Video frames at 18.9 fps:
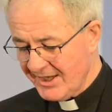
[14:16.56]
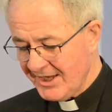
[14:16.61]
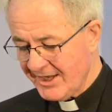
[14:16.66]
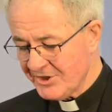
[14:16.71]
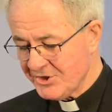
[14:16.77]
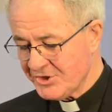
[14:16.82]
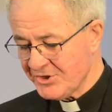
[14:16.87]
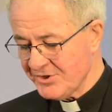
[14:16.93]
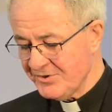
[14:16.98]

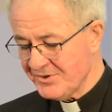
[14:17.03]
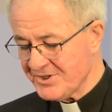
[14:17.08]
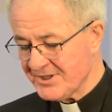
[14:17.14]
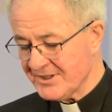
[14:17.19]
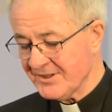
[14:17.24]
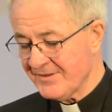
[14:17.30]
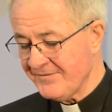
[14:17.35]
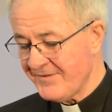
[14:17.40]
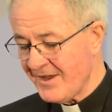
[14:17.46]
and
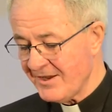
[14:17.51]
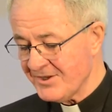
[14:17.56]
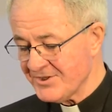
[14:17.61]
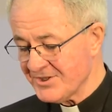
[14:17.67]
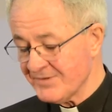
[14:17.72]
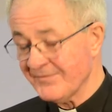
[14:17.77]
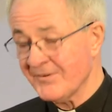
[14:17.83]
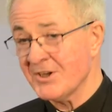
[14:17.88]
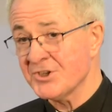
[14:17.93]
choosing a
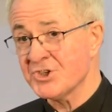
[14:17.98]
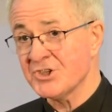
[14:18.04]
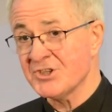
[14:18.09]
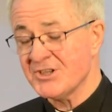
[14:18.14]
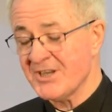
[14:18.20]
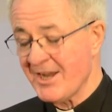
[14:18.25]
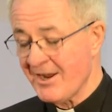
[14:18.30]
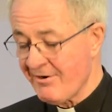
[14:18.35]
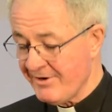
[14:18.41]

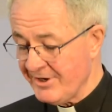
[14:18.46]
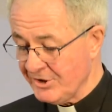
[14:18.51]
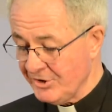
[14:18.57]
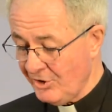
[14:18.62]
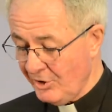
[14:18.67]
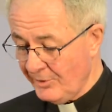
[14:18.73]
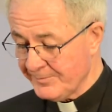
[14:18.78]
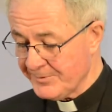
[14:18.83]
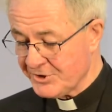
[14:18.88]
vegetarian
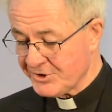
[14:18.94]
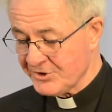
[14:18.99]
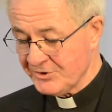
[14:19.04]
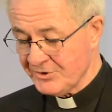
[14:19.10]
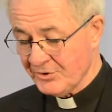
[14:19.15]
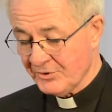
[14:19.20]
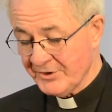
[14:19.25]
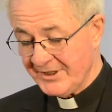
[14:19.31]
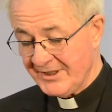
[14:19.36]

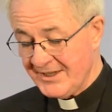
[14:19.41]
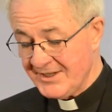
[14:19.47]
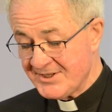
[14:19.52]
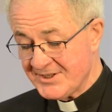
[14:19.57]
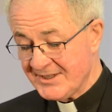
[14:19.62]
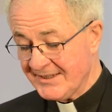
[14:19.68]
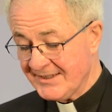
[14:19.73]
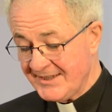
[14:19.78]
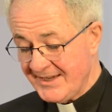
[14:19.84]
option or
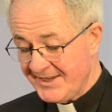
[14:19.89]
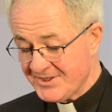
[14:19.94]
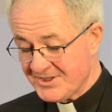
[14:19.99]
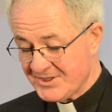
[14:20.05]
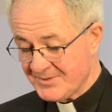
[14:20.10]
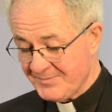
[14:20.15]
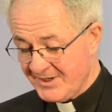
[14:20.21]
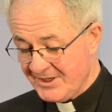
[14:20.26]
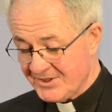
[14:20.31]
eating
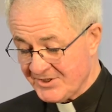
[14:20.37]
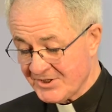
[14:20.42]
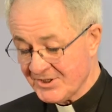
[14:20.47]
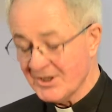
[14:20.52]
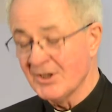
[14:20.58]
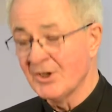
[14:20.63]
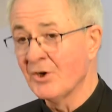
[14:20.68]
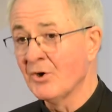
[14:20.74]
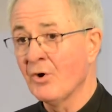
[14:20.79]
less meat
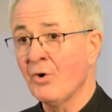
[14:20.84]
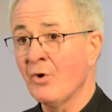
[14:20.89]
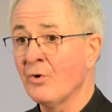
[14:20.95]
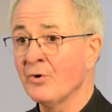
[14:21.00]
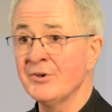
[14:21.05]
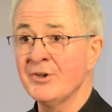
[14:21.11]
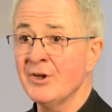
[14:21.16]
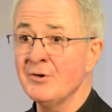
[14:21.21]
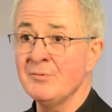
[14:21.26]

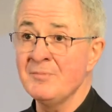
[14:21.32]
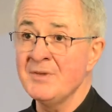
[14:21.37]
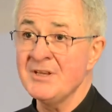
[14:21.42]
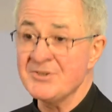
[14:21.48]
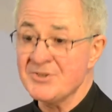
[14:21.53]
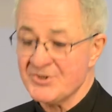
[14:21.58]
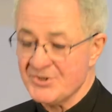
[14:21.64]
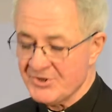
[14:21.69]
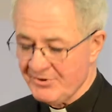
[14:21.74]
or no
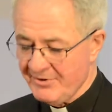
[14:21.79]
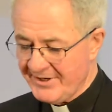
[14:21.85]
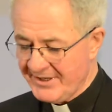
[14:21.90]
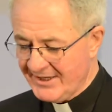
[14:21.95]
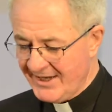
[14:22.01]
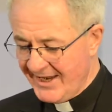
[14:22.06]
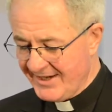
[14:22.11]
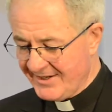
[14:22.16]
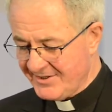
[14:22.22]
meat
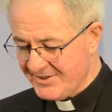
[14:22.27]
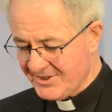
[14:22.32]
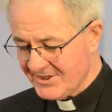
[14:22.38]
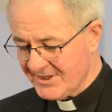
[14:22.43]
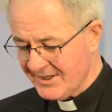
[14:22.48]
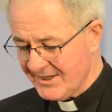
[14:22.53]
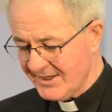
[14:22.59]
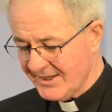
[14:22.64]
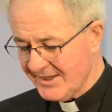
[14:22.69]
during Lent
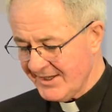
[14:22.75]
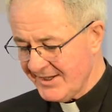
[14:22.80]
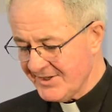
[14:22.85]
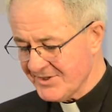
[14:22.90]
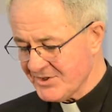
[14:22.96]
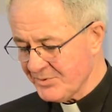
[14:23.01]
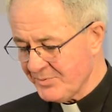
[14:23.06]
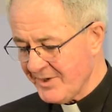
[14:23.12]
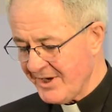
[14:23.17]

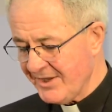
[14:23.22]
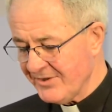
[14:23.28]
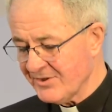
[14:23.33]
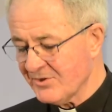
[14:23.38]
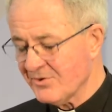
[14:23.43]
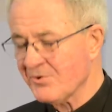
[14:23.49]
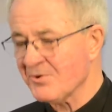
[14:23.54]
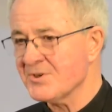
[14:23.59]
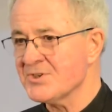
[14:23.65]
is a way
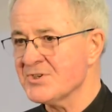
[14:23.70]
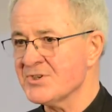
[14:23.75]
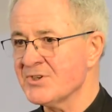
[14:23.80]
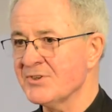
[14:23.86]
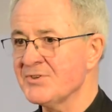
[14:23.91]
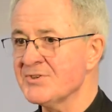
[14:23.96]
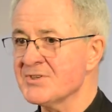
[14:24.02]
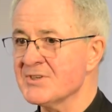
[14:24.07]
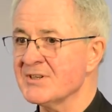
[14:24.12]
that
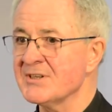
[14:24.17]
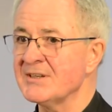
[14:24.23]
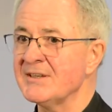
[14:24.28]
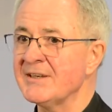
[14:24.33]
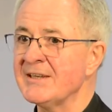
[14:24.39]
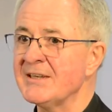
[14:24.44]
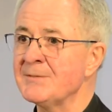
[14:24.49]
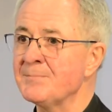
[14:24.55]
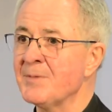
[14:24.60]
Christians
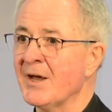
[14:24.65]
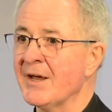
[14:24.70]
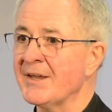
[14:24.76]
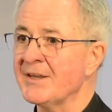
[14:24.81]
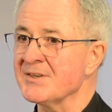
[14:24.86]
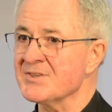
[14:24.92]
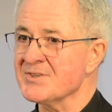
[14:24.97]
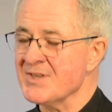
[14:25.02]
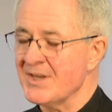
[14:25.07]
can lead by
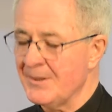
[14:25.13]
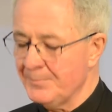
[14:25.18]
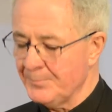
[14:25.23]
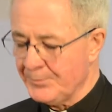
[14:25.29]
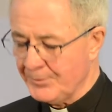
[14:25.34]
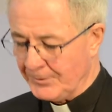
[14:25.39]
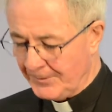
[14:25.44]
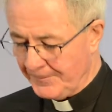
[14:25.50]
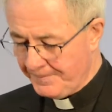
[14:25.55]

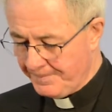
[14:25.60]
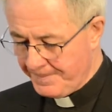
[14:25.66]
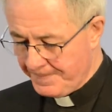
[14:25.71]
example.